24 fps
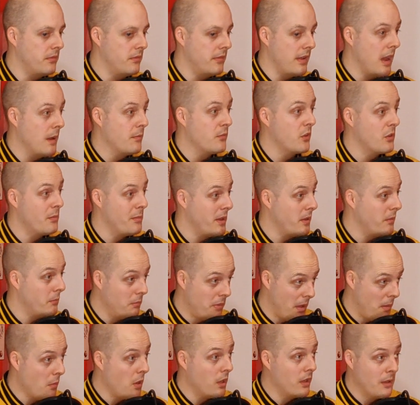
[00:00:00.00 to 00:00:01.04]
times are going to be a
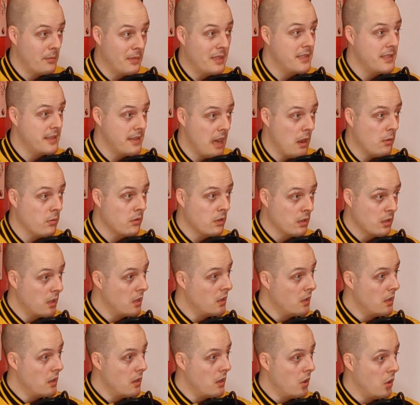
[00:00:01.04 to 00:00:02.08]
bit more limited now,
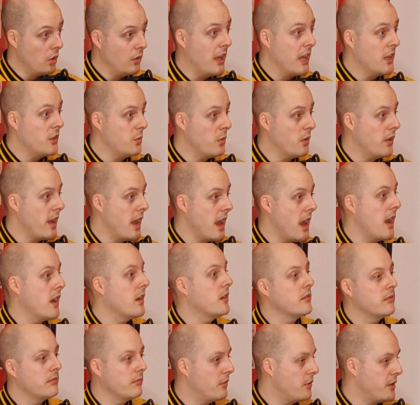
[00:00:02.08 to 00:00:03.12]
unless we
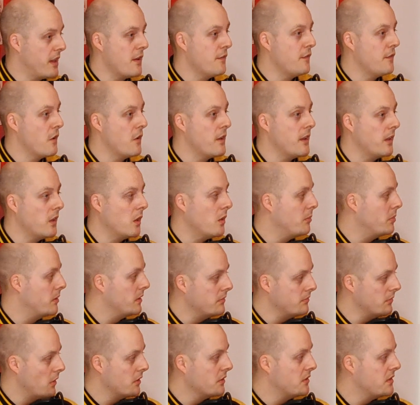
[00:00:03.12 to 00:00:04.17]
are three or four nil up.
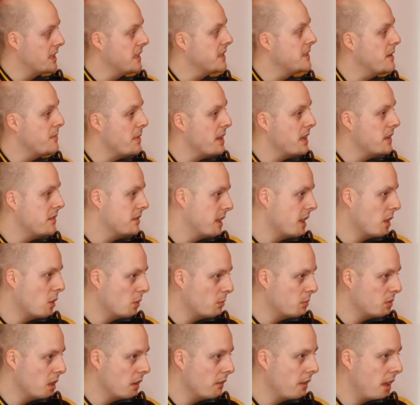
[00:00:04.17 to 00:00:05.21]
Definitely will be. minutes and he
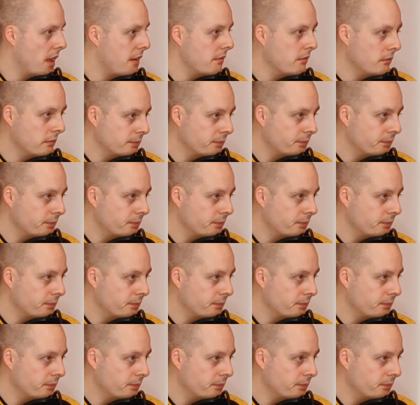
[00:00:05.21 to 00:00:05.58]
comes on then. Yeah.